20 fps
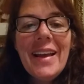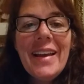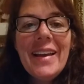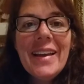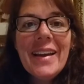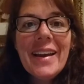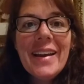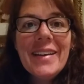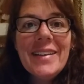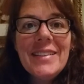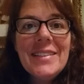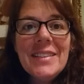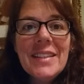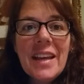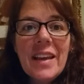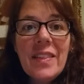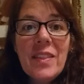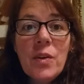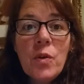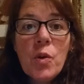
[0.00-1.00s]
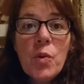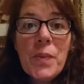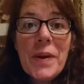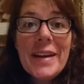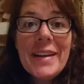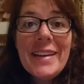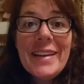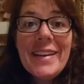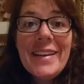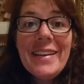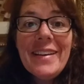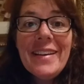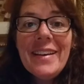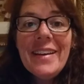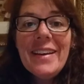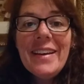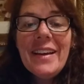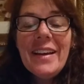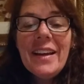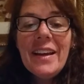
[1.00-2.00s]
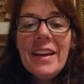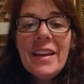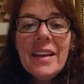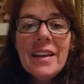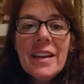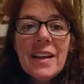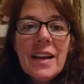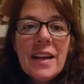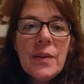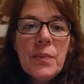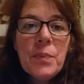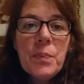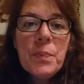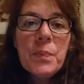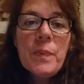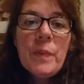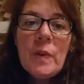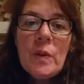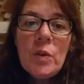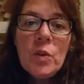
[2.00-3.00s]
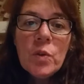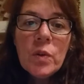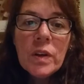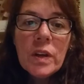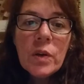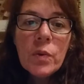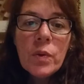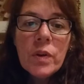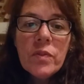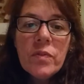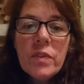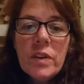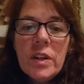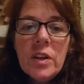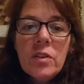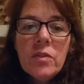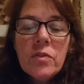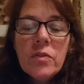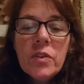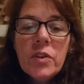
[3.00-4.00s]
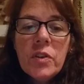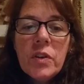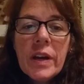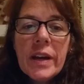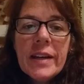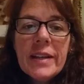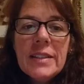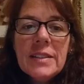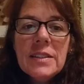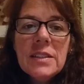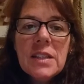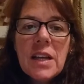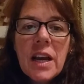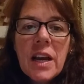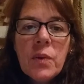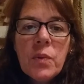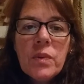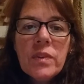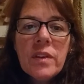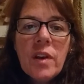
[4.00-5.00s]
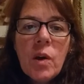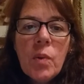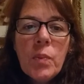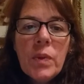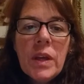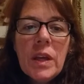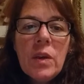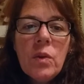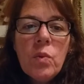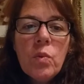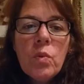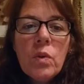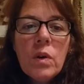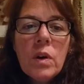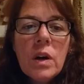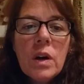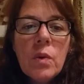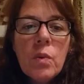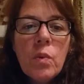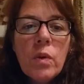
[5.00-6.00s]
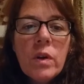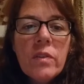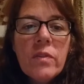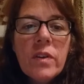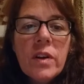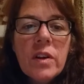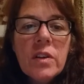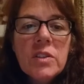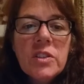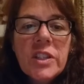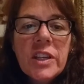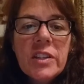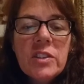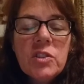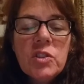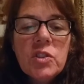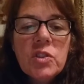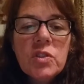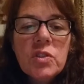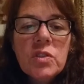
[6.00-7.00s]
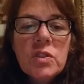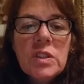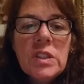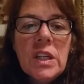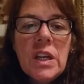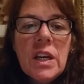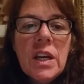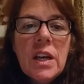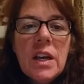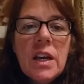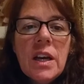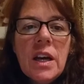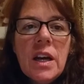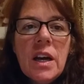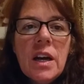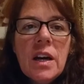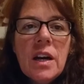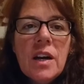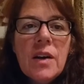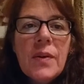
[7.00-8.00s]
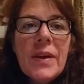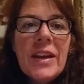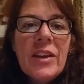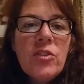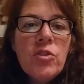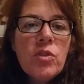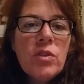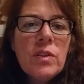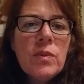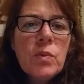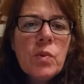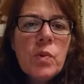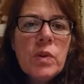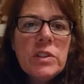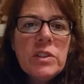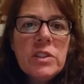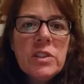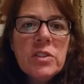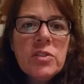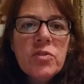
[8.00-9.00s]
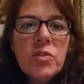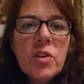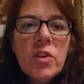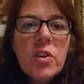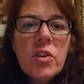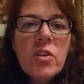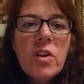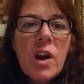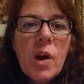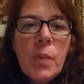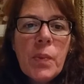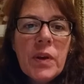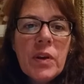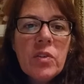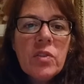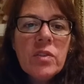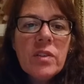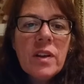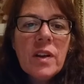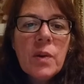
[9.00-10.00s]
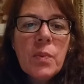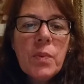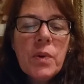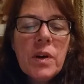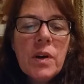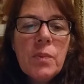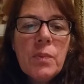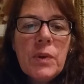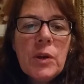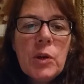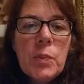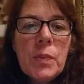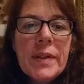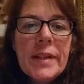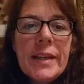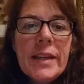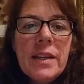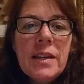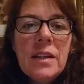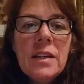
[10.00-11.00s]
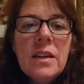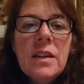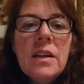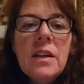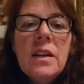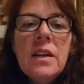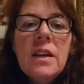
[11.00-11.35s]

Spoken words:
Hey guys, Kathy Korbecki, and I'm doing a quick video for you guys. I was helping one of our challengers, answering some questions for her, helping her set up a meal plan